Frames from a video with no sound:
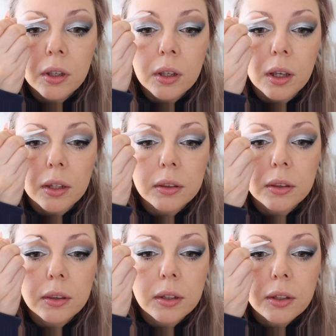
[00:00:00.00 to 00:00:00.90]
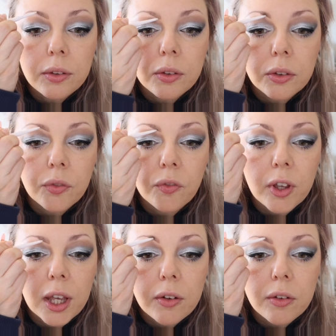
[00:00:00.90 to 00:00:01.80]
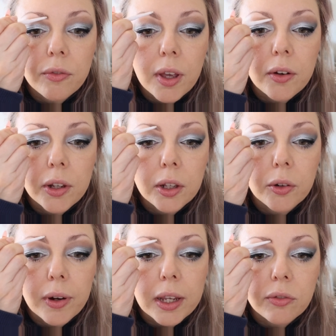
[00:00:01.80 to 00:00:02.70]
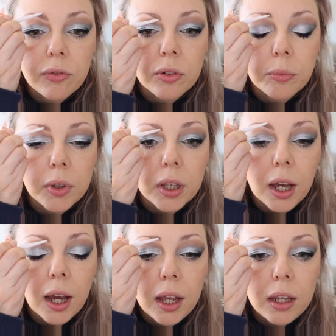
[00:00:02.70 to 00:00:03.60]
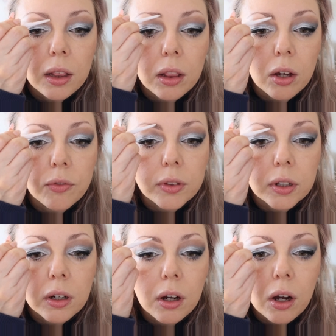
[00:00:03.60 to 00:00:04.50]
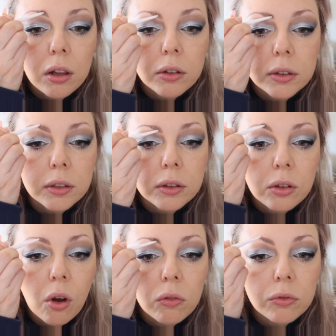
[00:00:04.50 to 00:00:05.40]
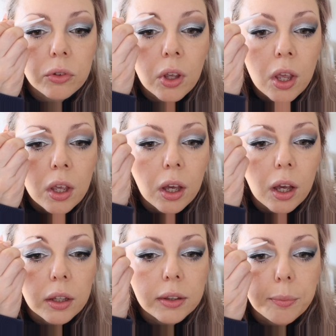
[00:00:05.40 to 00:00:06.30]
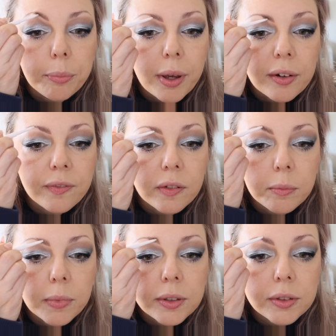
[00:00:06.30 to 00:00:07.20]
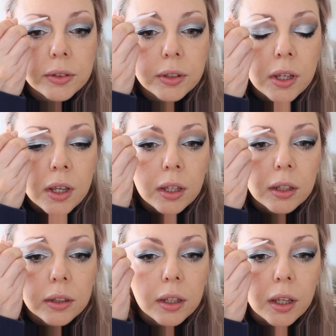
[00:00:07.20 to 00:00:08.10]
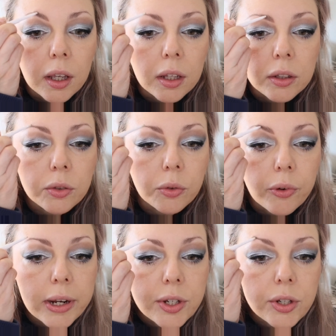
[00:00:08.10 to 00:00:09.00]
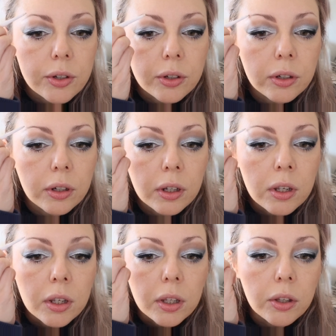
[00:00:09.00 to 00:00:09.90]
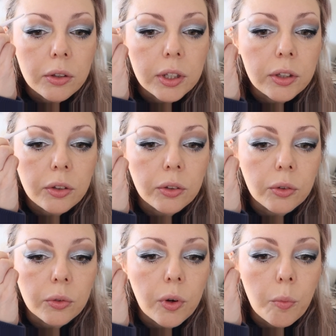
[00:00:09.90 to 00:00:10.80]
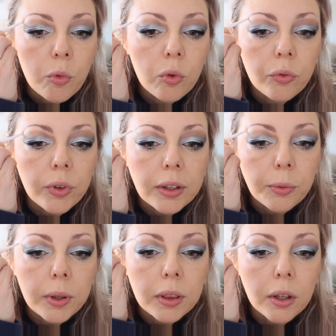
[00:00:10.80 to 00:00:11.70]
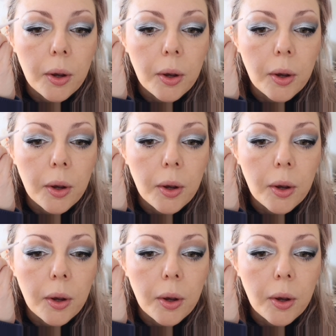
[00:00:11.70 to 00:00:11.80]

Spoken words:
and this is very great for me. I love the color, the tones, the performance, the duration. You need to remove it with